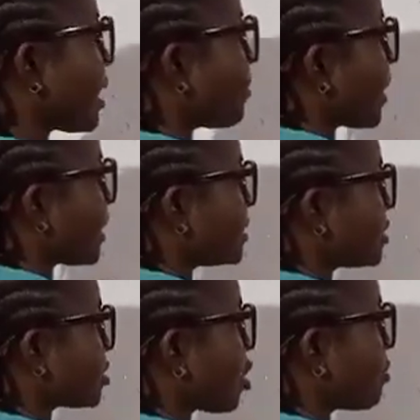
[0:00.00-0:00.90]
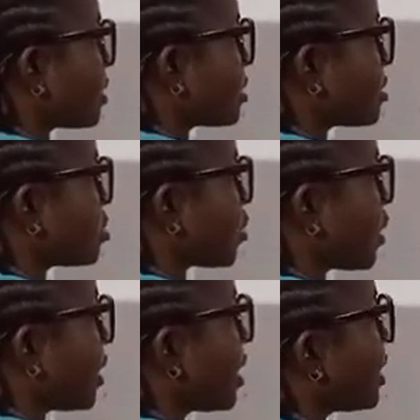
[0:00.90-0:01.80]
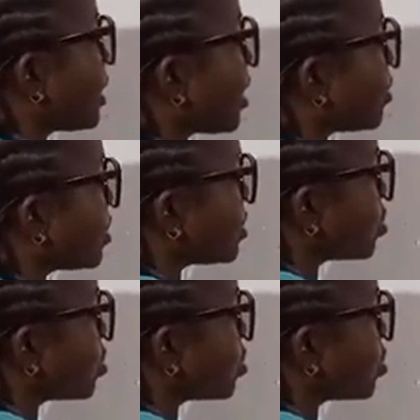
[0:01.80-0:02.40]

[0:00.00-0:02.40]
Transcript: cap height is coming this way. Now this